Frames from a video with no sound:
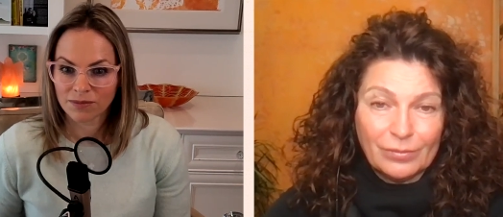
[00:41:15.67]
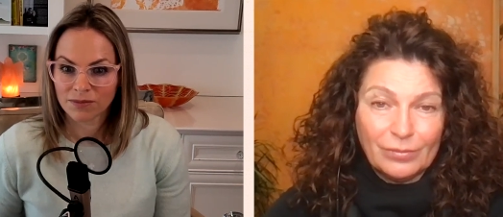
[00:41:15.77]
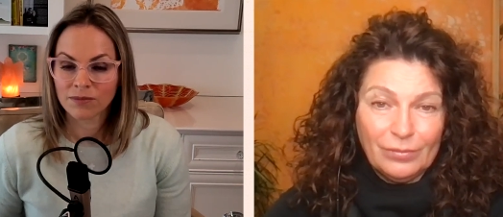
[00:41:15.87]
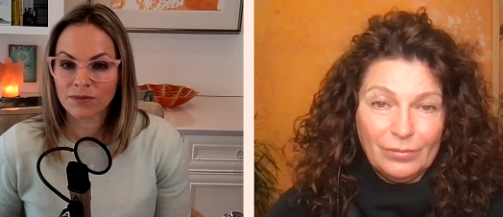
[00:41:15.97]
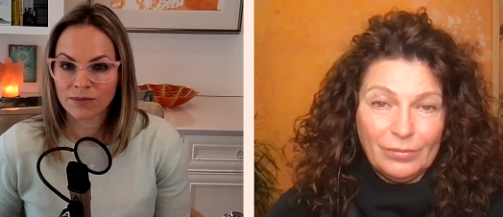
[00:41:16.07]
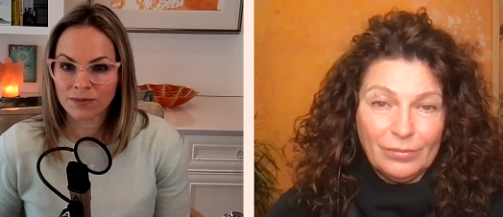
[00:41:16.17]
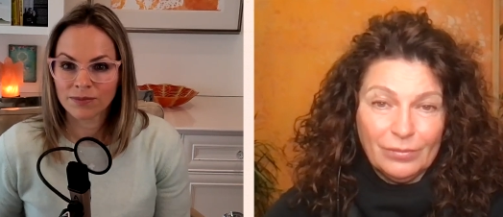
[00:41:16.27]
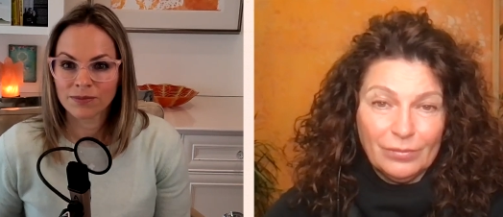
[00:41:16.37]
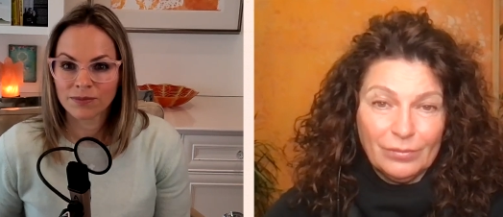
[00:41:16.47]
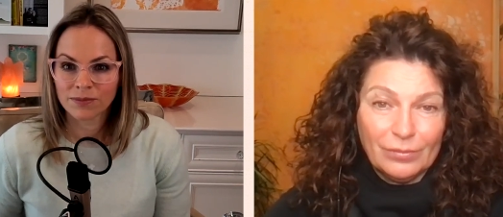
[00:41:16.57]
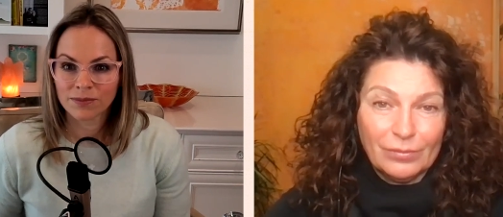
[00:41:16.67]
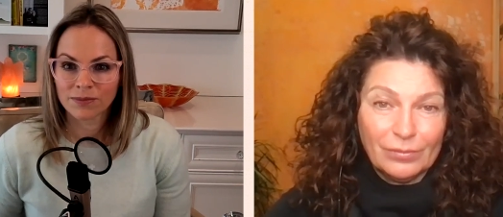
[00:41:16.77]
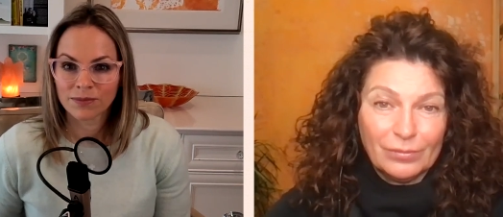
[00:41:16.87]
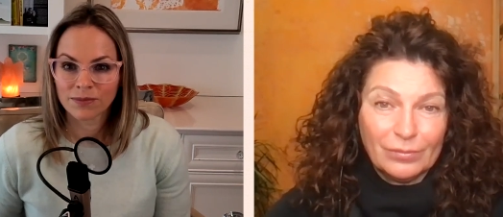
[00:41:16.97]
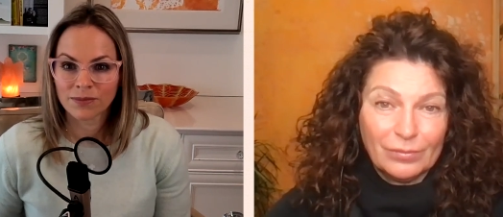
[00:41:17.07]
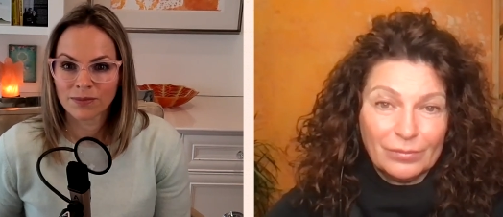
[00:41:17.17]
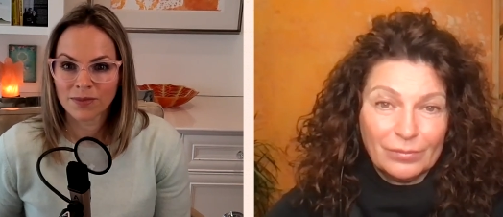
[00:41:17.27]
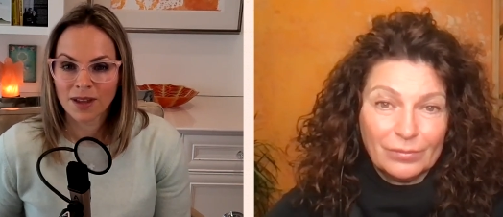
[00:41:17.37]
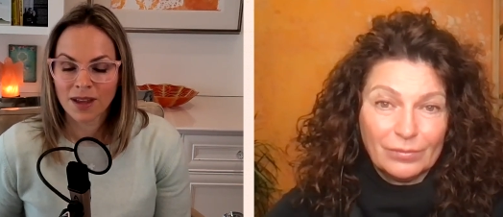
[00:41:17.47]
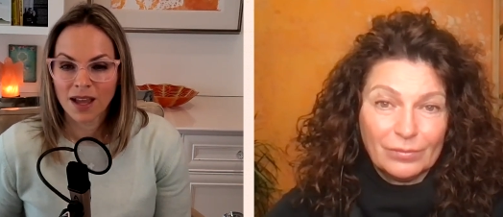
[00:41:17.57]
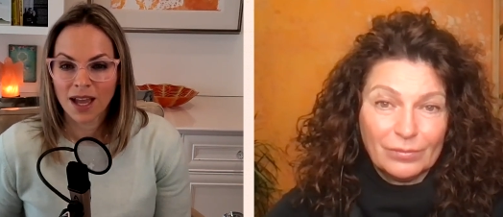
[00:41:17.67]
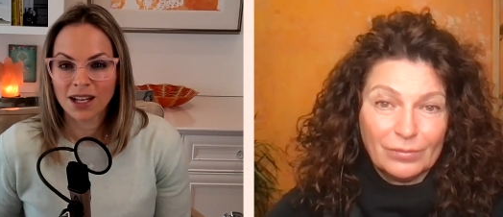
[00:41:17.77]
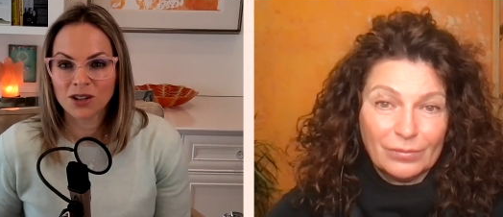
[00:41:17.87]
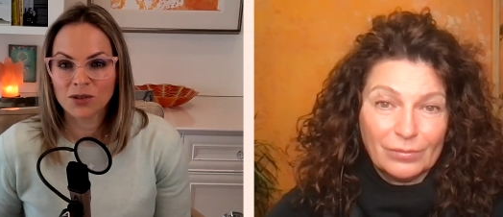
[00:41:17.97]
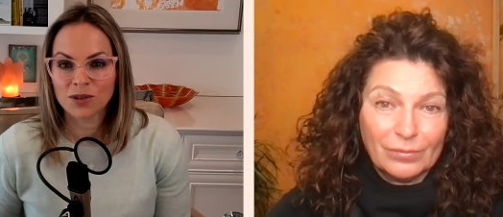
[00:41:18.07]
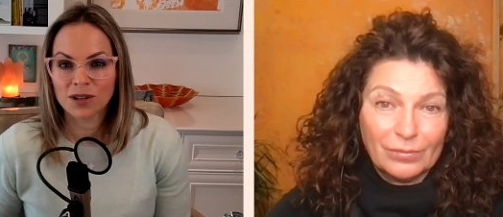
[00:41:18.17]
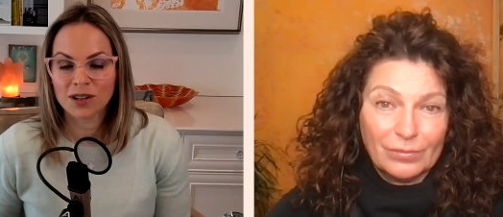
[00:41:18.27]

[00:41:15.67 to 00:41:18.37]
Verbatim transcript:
Speaker 1: Mm-hmm. And you,